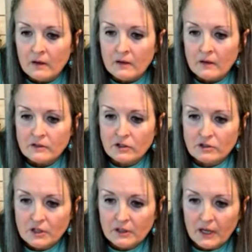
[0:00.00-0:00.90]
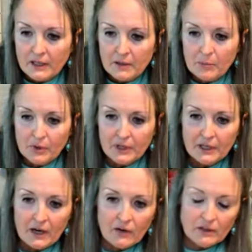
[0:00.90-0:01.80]
Search online and print it
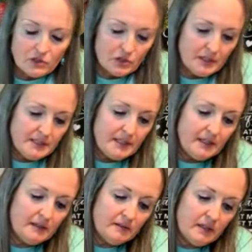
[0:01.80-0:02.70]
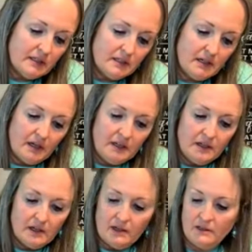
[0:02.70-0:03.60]
out and trace it. That's an
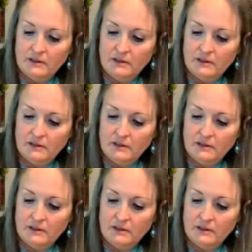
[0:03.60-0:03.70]
idea.